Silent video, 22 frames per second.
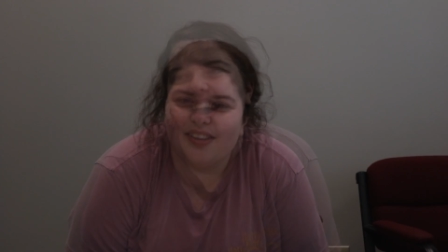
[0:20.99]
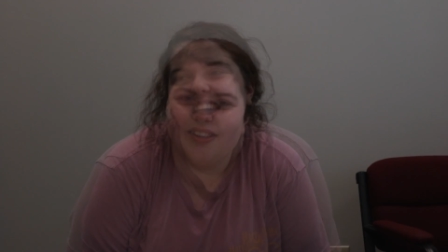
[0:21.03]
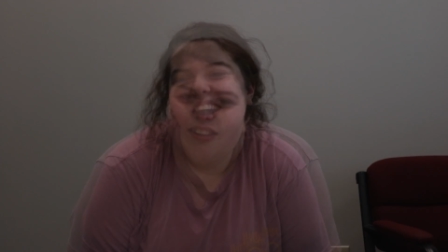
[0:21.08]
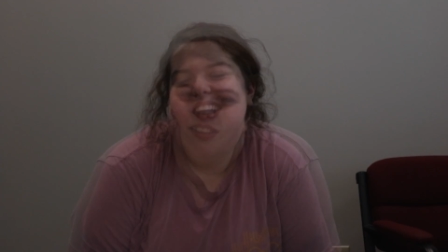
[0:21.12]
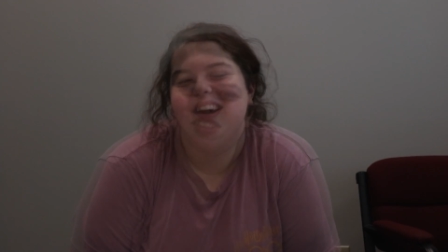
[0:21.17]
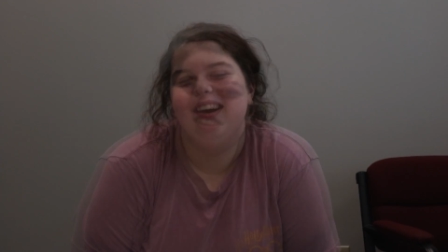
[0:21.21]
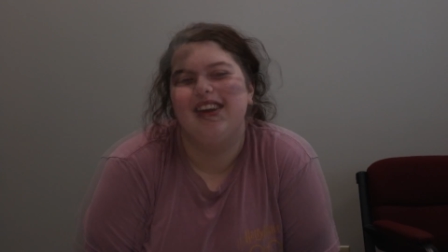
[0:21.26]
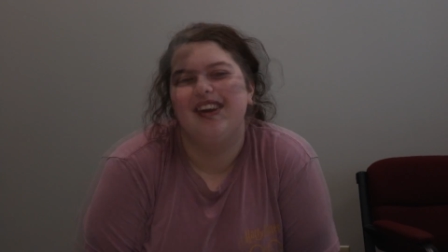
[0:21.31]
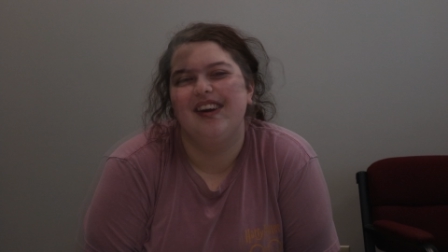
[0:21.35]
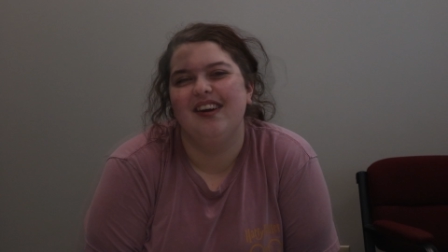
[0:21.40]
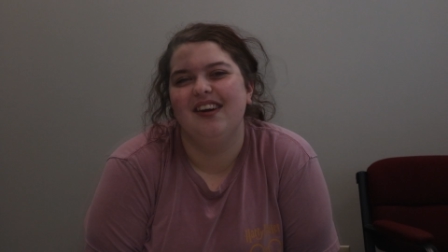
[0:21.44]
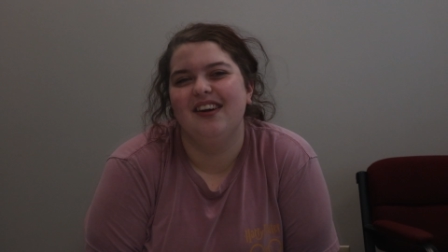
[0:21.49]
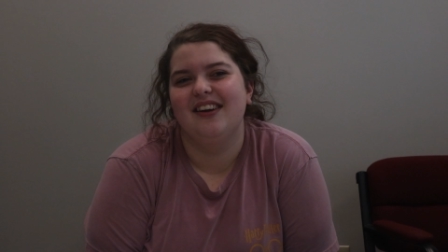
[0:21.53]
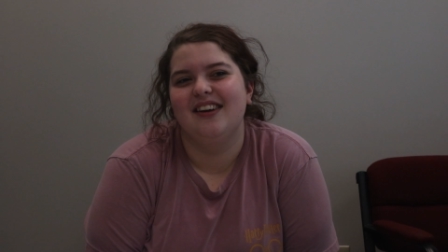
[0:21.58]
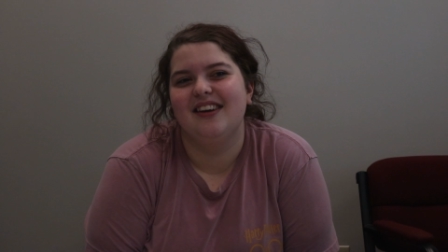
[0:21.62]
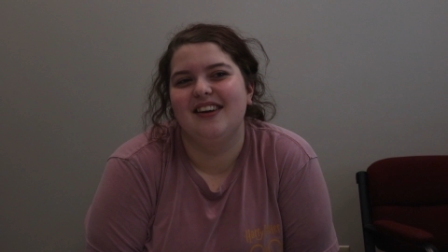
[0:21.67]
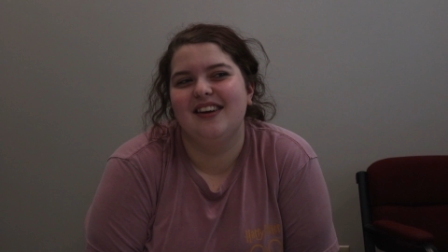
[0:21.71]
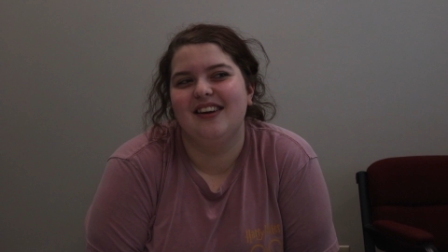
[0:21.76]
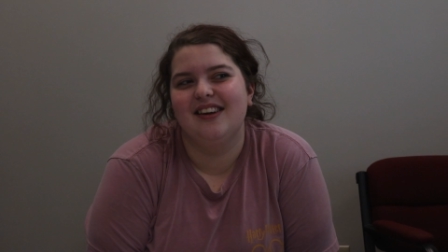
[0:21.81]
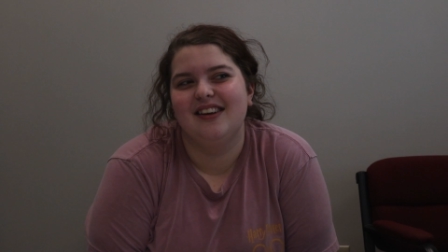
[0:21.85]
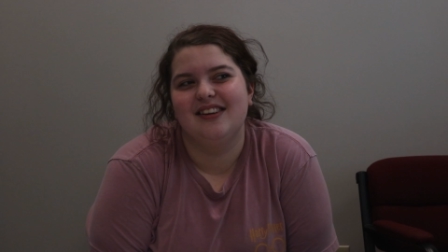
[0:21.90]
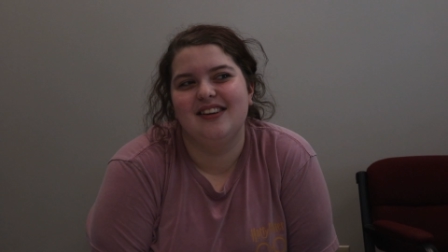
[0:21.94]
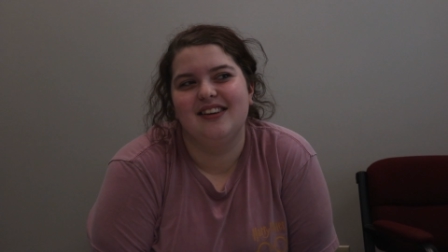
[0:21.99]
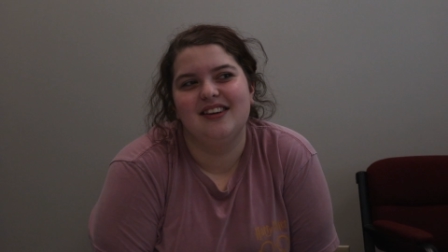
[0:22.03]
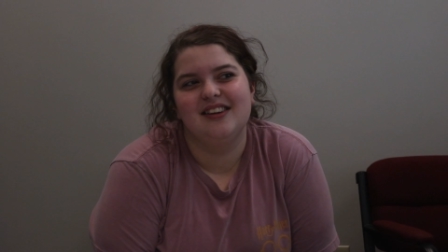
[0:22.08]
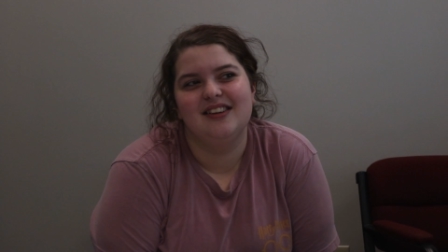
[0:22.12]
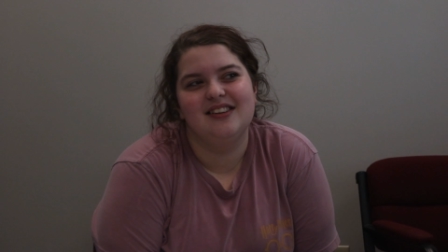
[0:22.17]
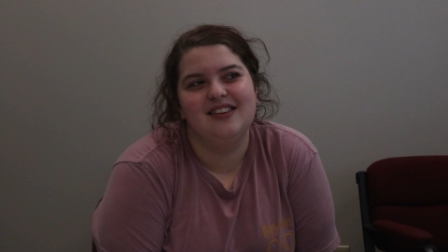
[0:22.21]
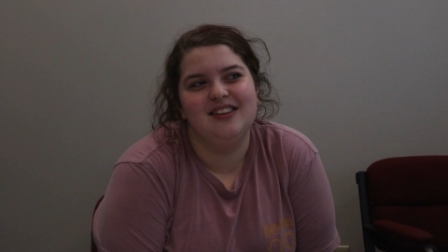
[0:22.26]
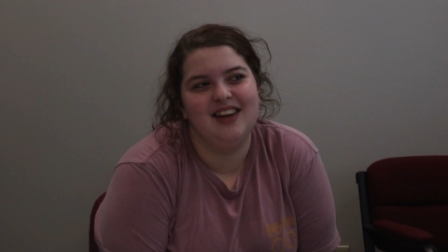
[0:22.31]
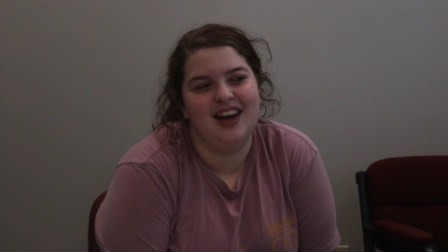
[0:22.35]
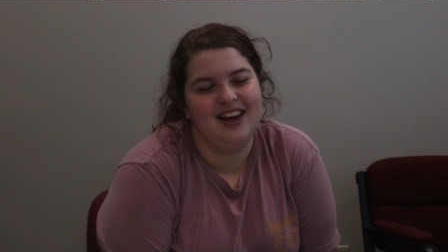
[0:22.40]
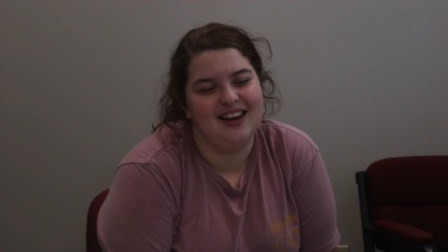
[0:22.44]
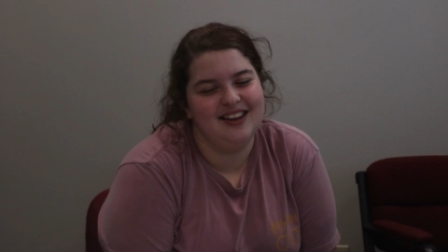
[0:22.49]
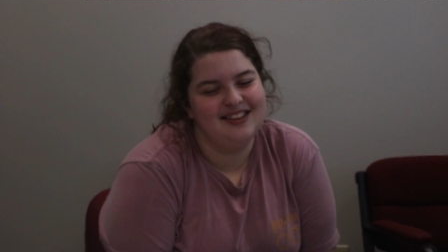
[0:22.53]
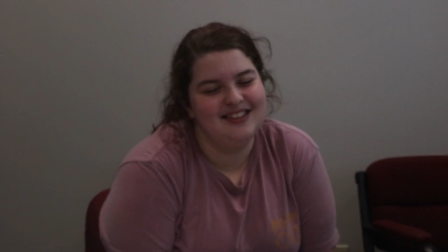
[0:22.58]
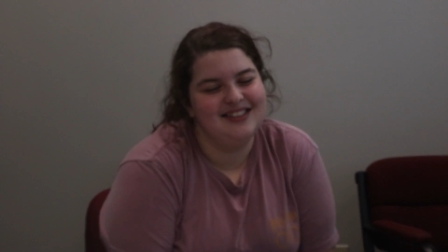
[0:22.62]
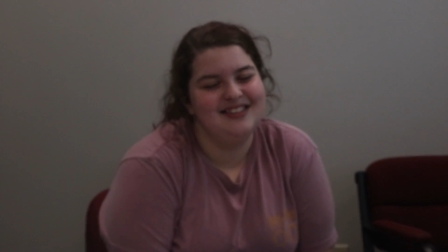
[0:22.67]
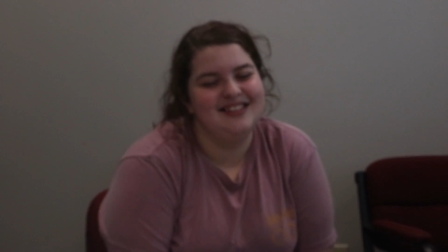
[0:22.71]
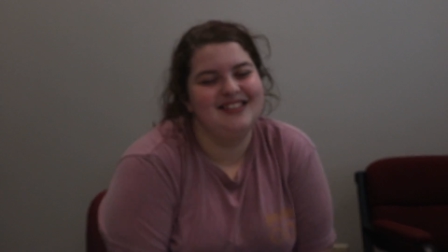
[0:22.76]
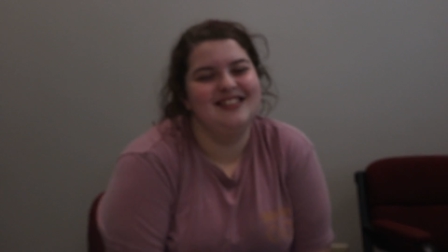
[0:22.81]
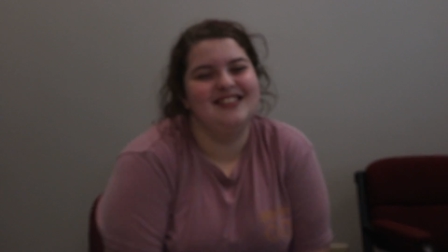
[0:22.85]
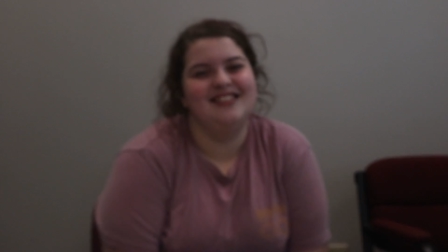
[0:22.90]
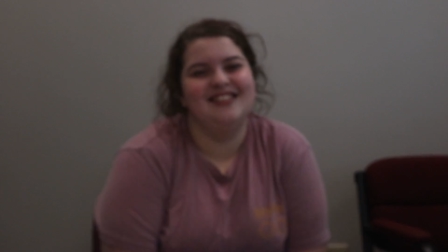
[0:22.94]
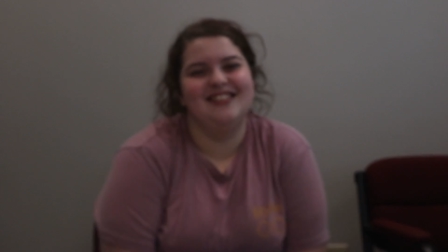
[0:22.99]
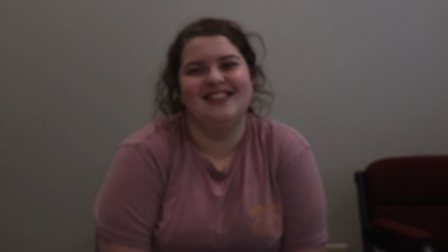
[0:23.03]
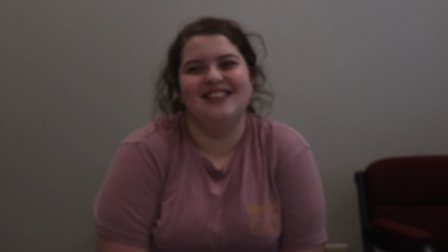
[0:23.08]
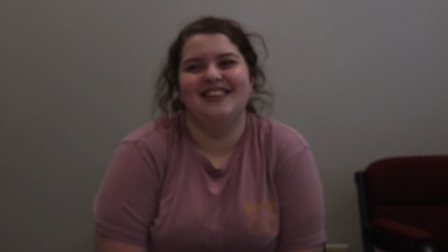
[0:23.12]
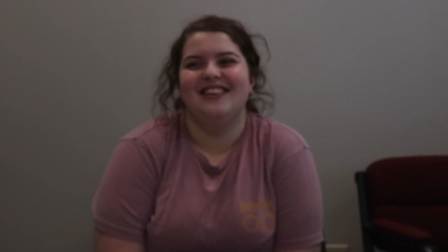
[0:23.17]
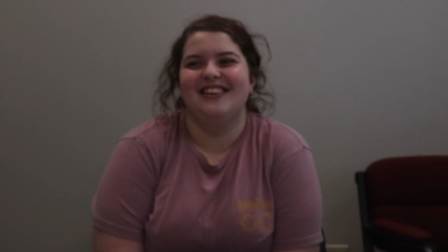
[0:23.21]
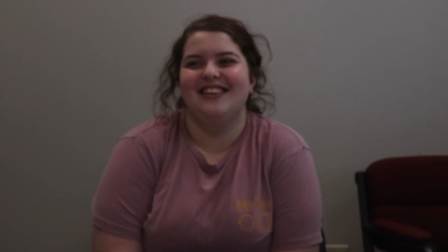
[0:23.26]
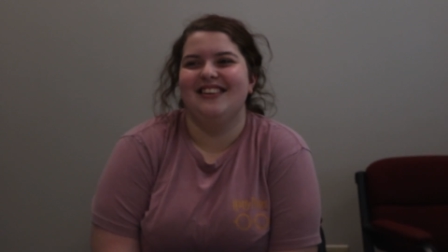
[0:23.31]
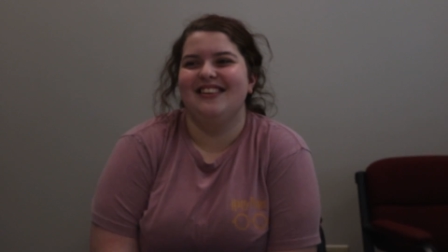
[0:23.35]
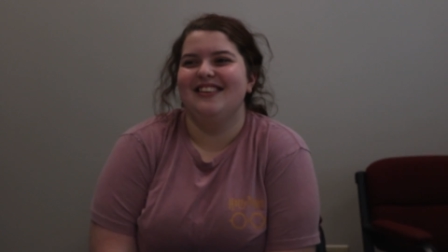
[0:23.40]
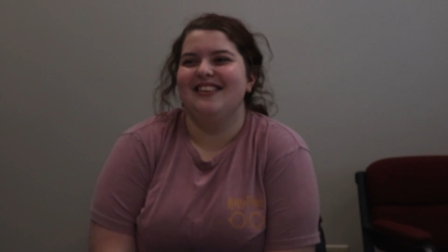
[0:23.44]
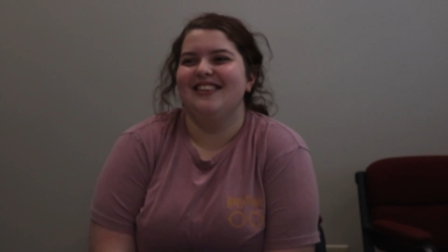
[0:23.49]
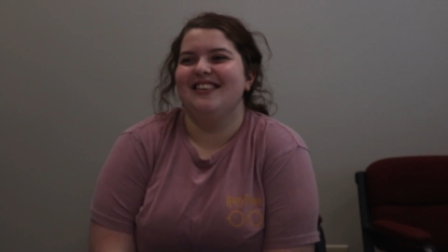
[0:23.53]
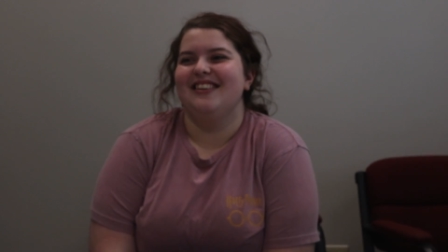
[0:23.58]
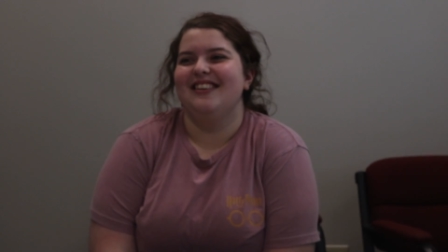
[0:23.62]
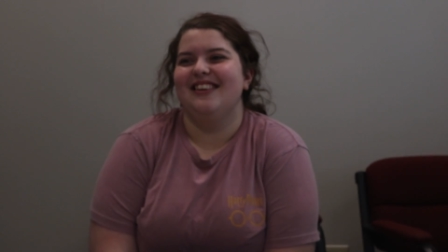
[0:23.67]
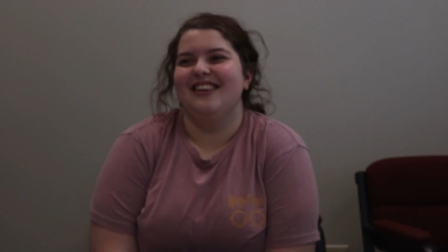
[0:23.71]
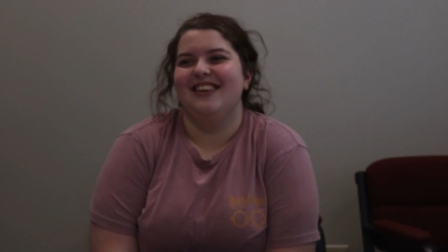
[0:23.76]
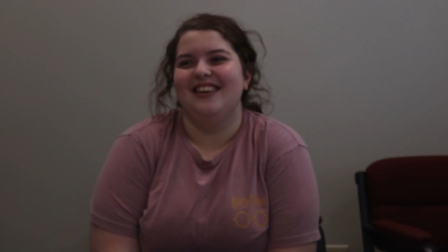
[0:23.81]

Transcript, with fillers: You commute to school, right? Yeah. Why